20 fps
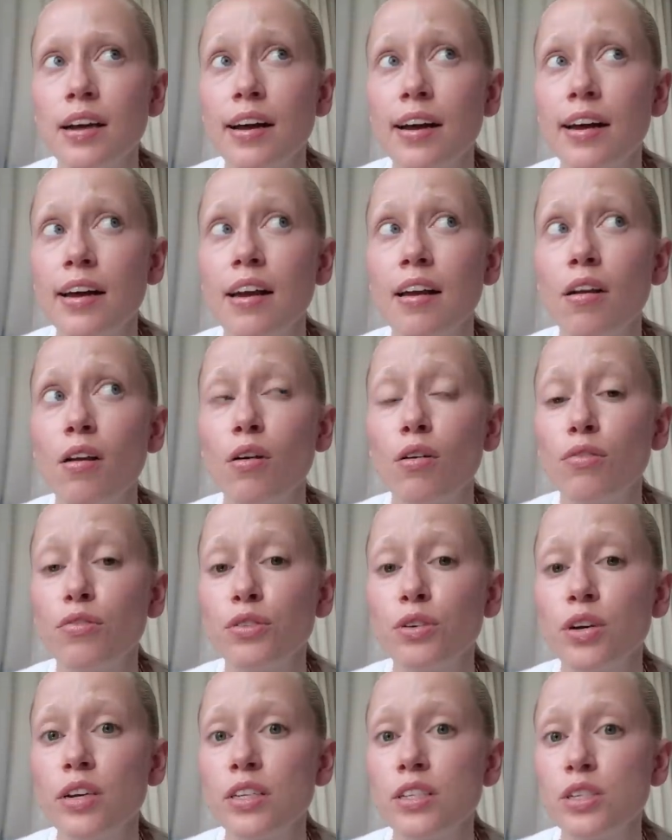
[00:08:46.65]
I love
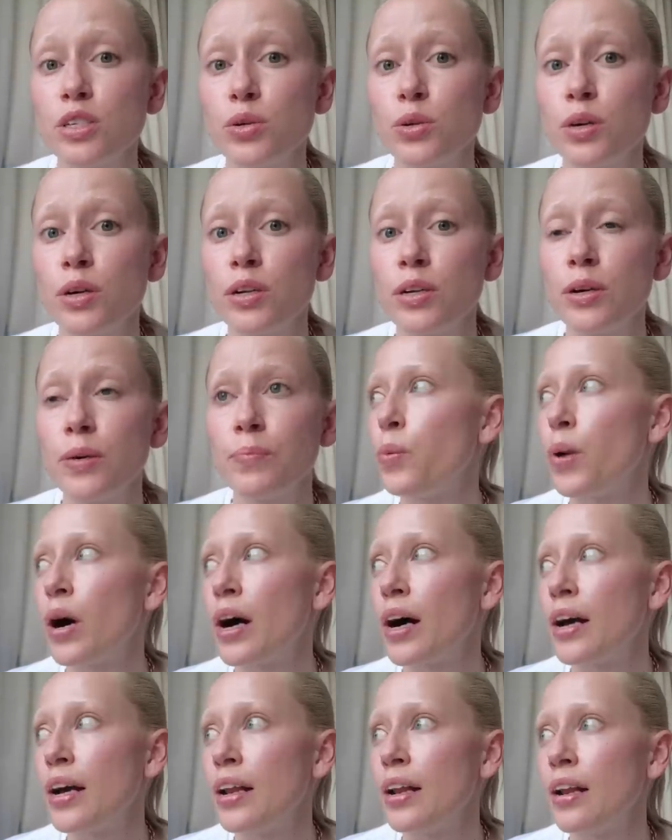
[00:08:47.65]
to listen to it
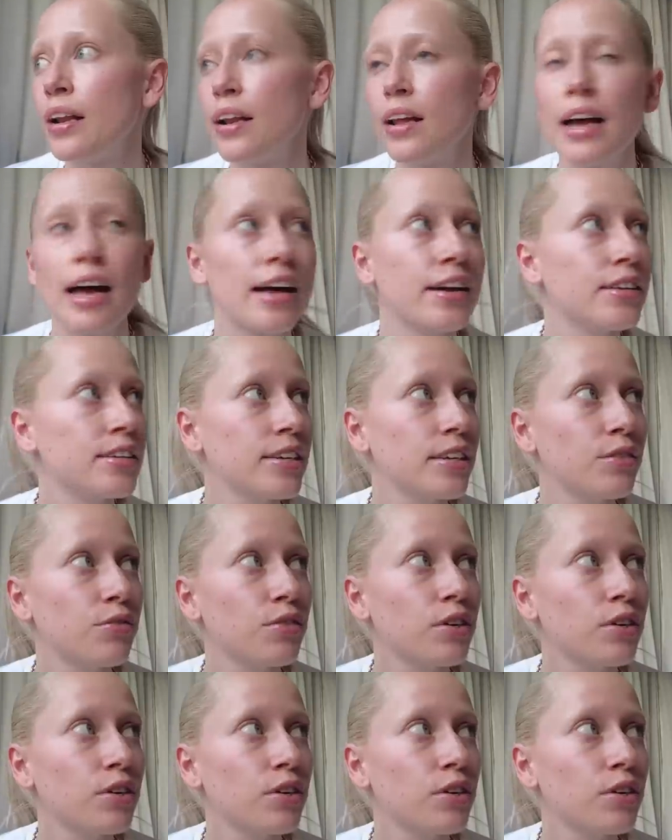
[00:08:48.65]
while editing,